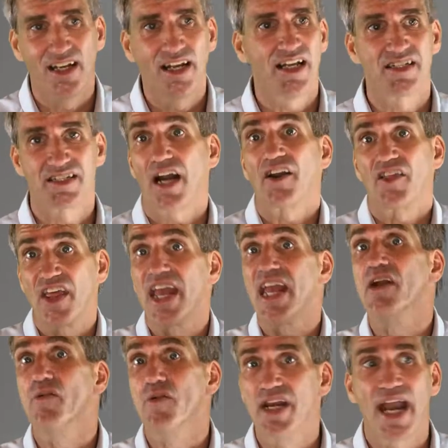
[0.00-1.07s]
It's kind of the
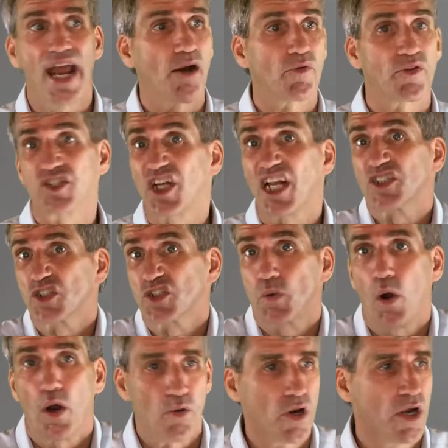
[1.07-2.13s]
here and now, the status
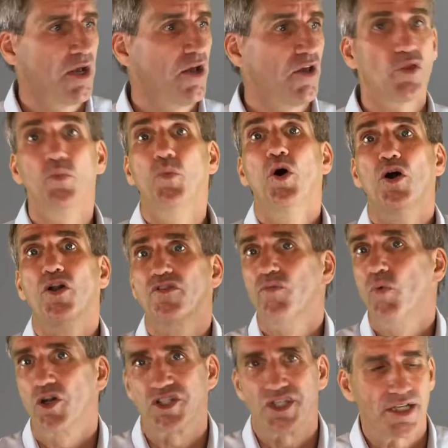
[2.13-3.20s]
quo, the world of
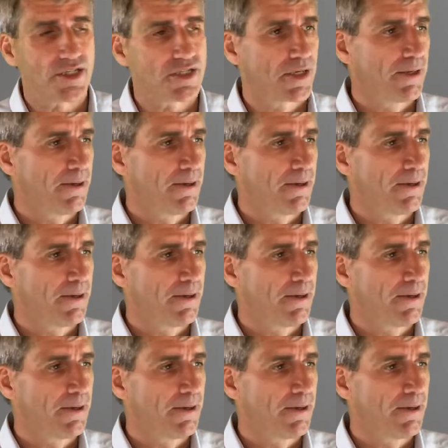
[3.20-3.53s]
what is.